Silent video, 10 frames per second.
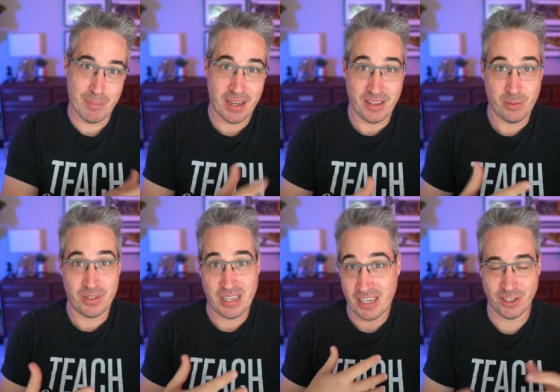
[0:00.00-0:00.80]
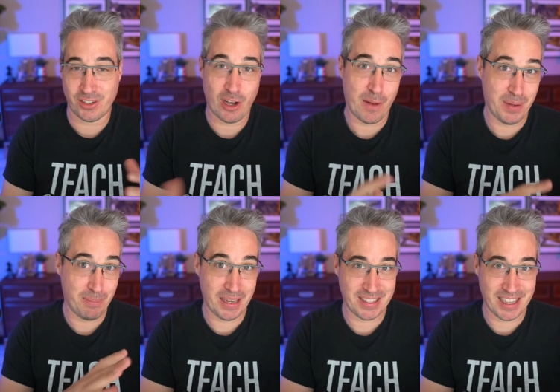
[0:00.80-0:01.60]
that, my idea was I can just copy
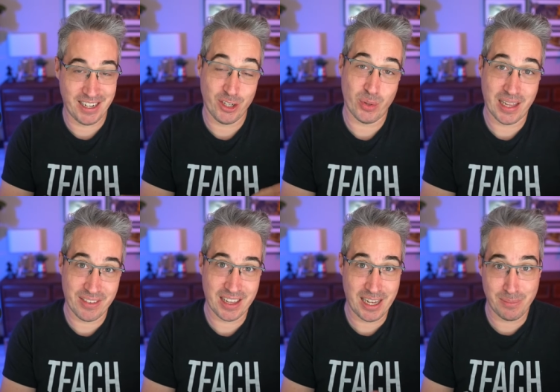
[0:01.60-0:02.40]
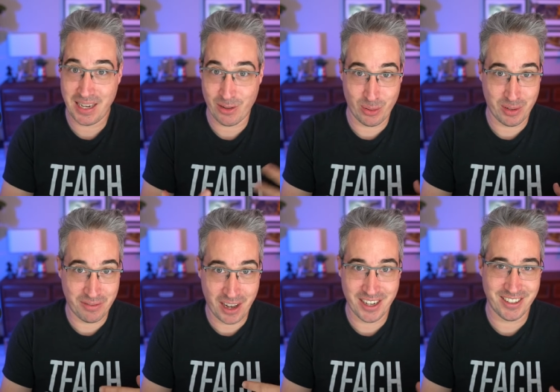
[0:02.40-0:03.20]
and paste that into ElevenLabs, download the
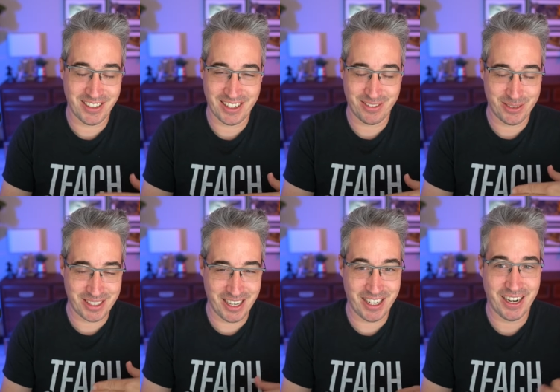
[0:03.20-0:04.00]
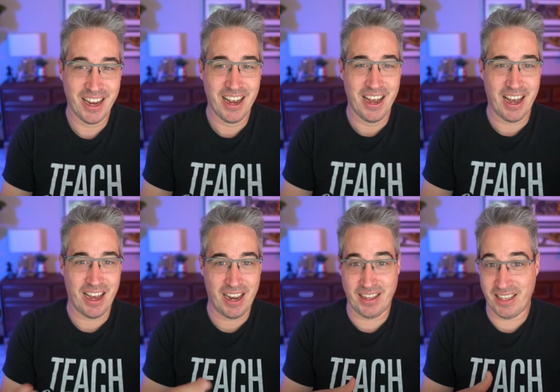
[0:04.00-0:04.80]
file, like I was saying,
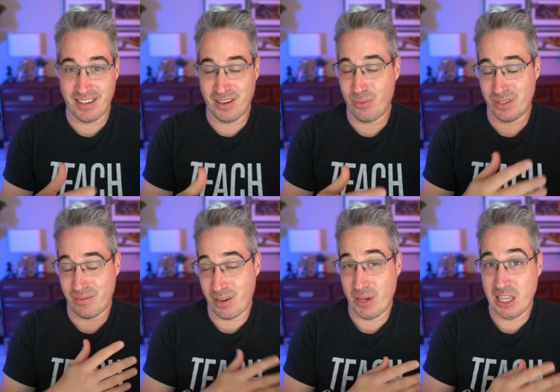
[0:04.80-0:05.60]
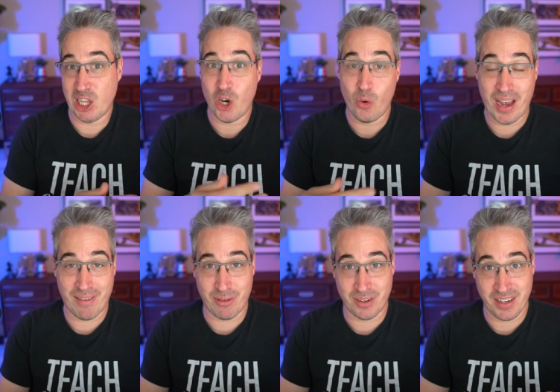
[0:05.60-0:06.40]
uh, and then it was a very low
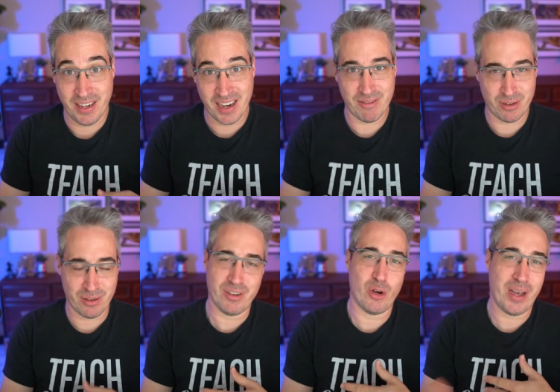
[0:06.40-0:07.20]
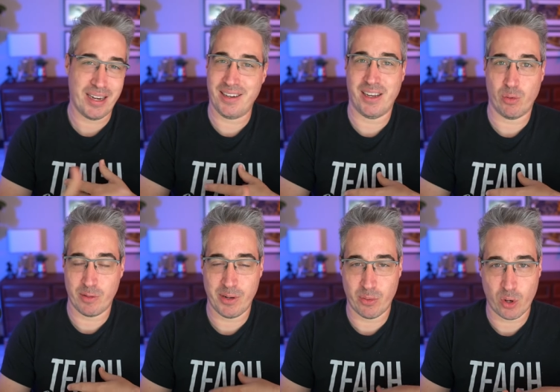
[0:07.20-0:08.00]
effort endeavor. No editing
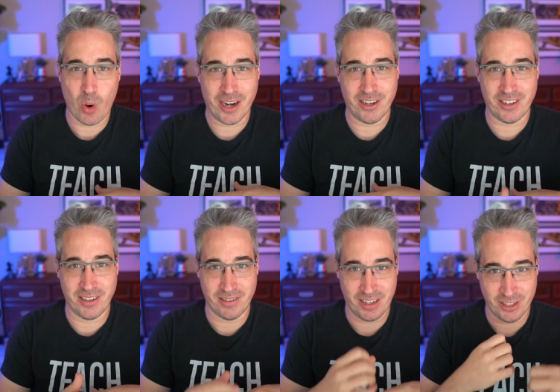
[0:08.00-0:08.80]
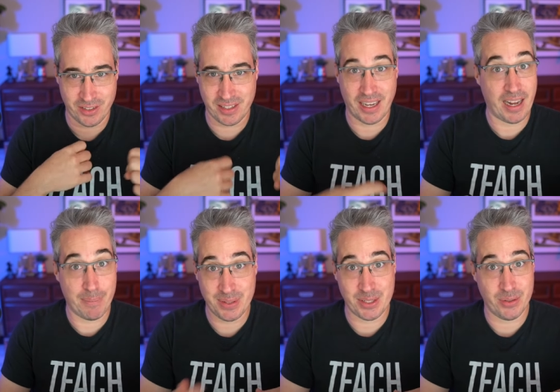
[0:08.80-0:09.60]
would be required, and I could just get
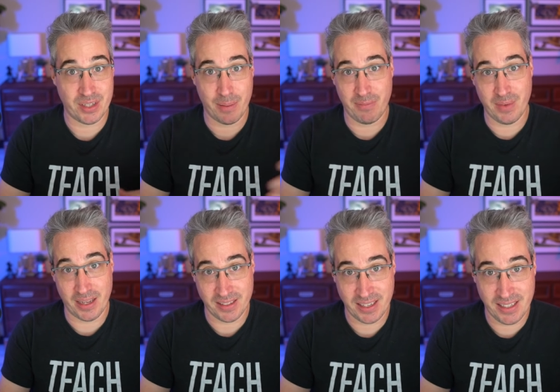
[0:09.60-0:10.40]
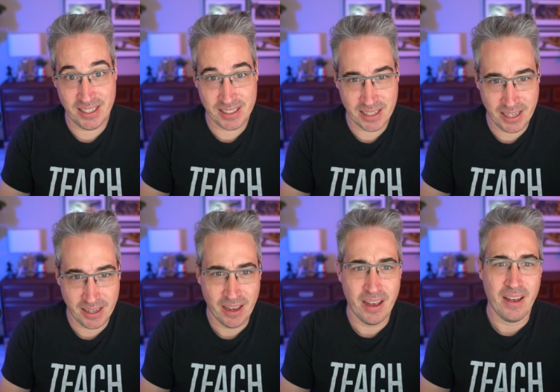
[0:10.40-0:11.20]
episodes up nice and
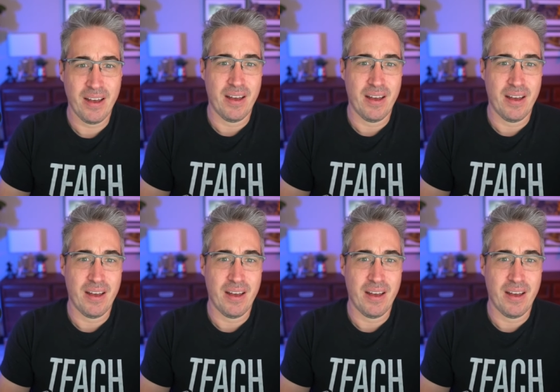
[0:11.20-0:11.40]
easily.